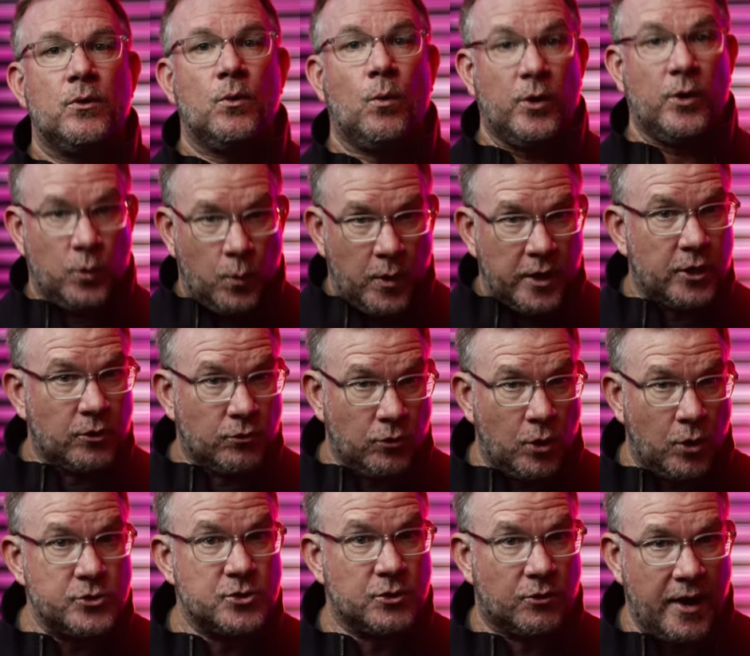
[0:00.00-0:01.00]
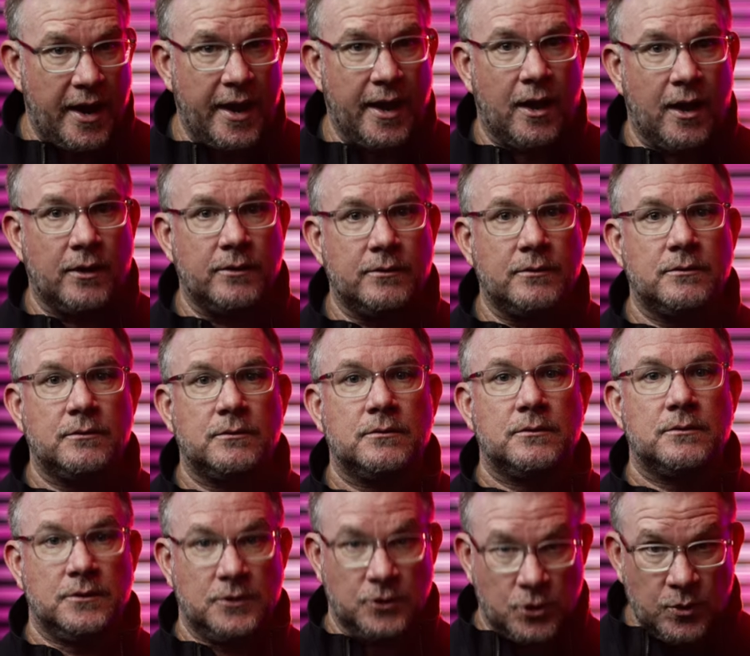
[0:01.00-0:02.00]
when winter rolls around,
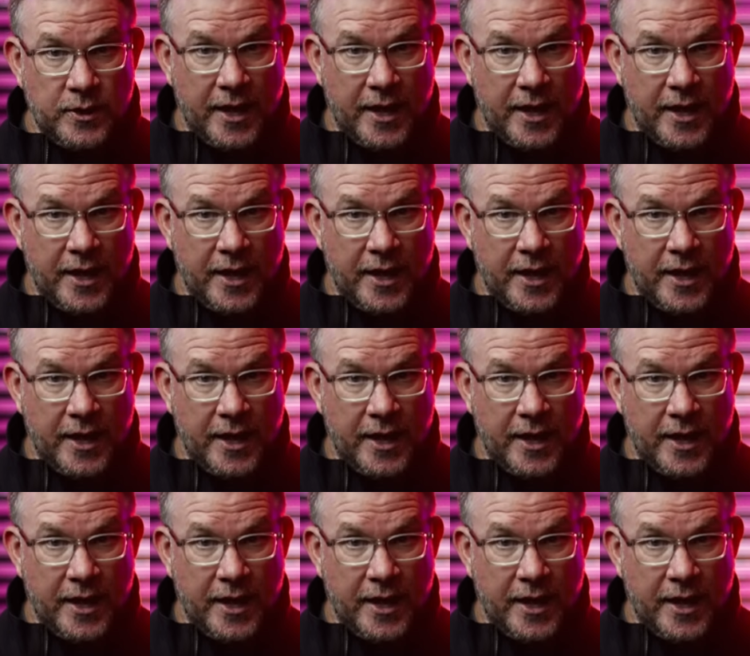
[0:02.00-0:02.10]
you